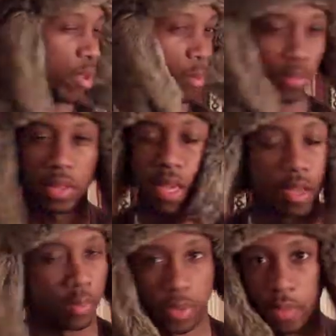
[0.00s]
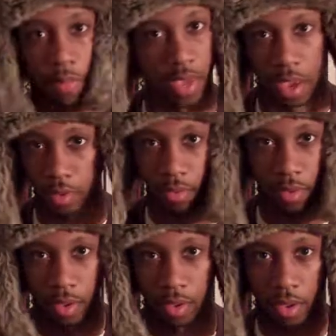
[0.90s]
BS.
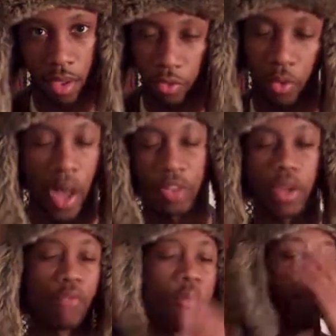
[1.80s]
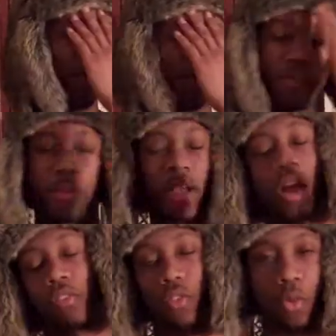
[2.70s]
So I try to remove it from my
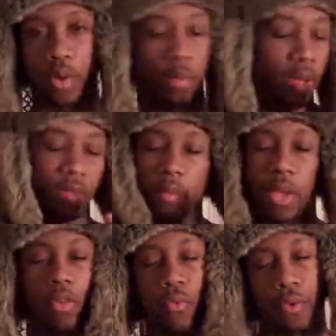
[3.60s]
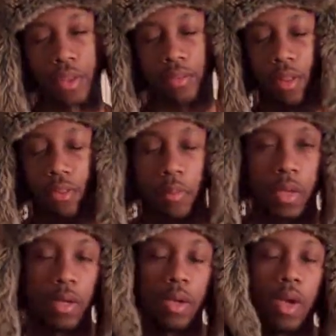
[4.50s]
continuity because it made no freaking sense to
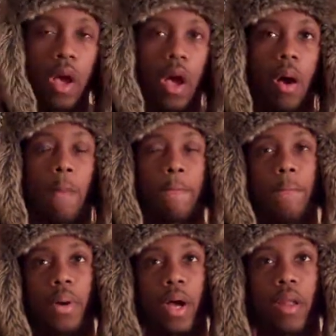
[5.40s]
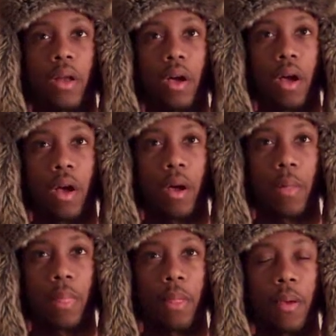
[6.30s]
me. But
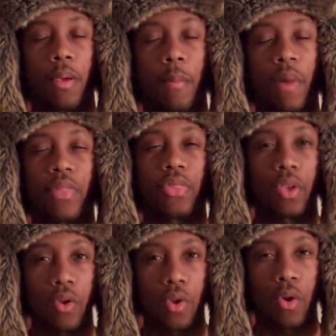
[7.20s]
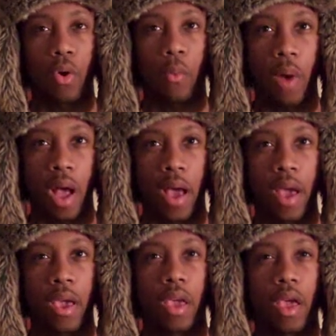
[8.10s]
my theory on
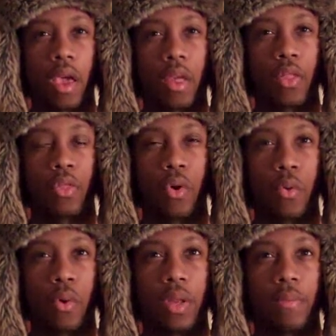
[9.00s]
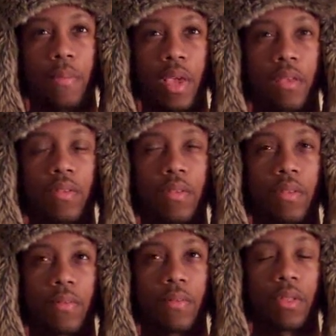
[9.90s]
why no one makes
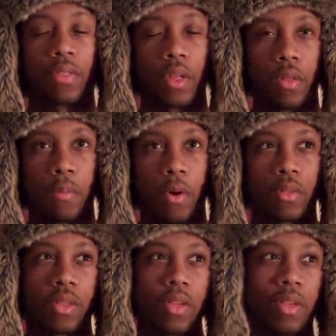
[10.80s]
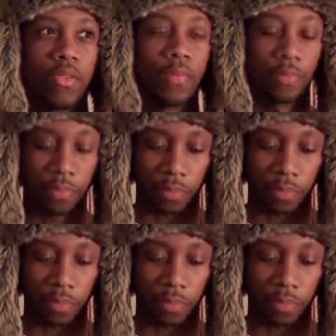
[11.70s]
the Thunderbolt is